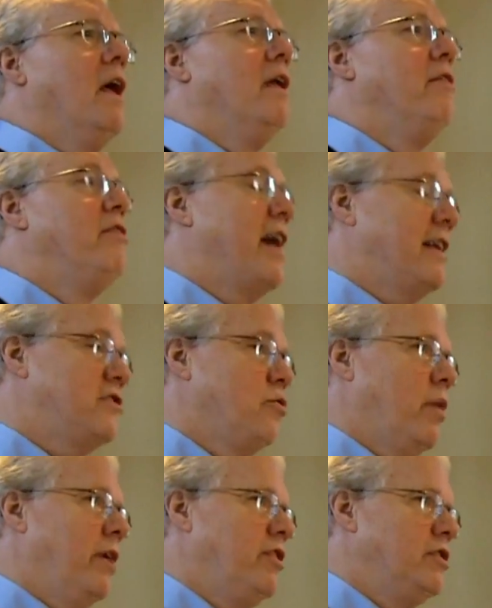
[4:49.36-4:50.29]
That's
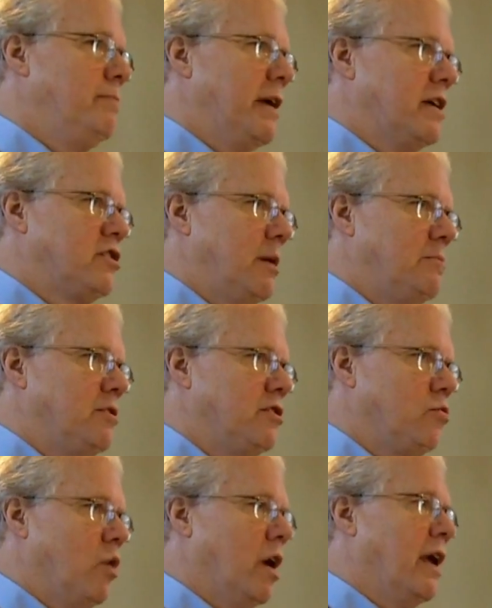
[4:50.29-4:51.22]
the way these big
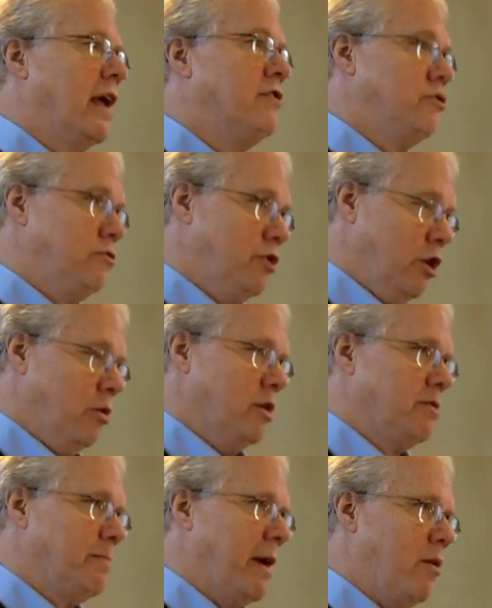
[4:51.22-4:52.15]
assumptions work. As you
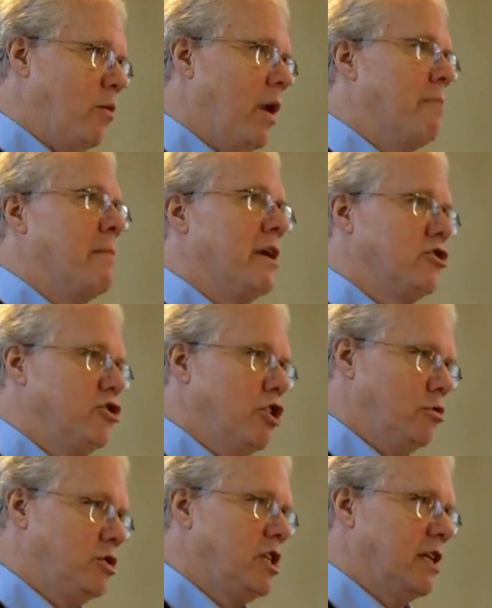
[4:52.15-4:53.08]
notice, by the way, it makes
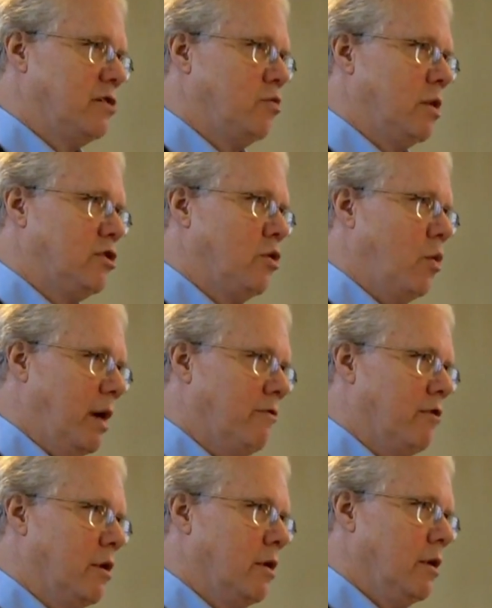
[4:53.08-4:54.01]
no sense
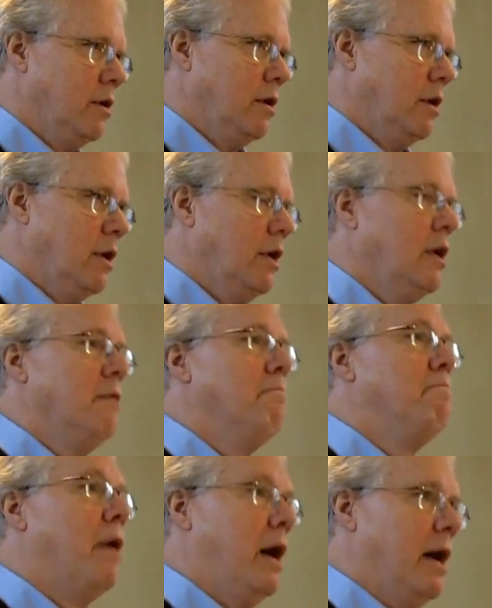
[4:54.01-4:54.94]
whatsoever.
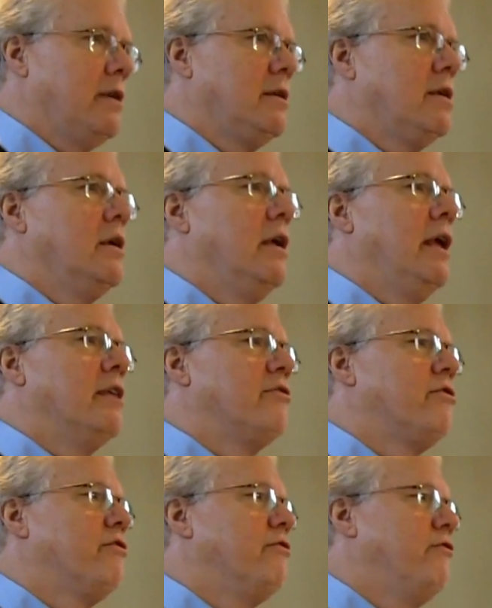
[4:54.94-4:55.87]
But
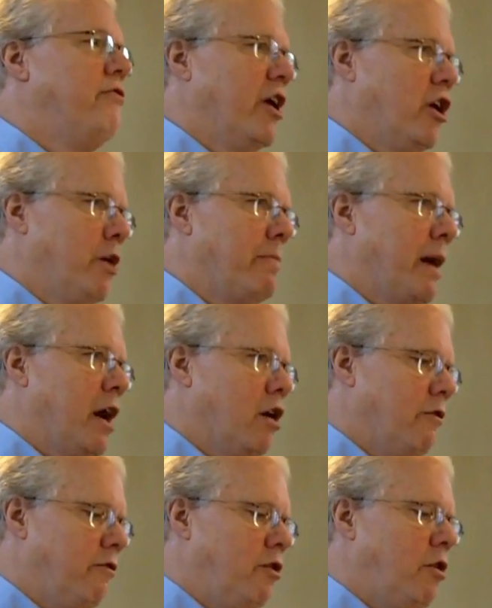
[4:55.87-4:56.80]
it's very
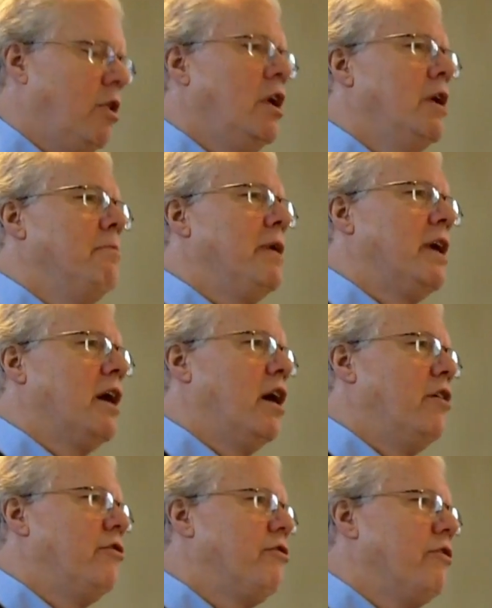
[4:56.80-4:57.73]
powerful,
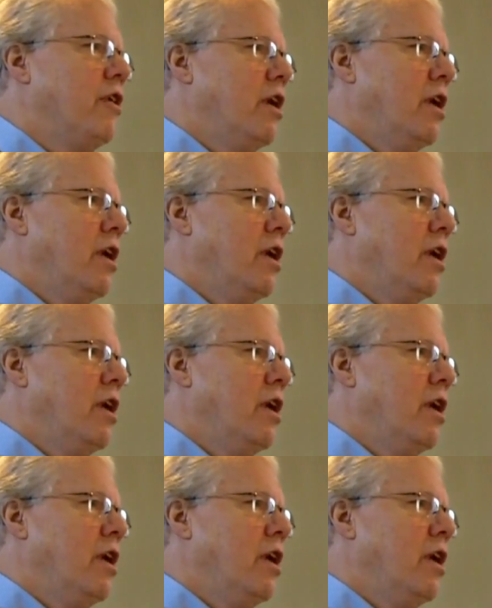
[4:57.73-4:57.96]
because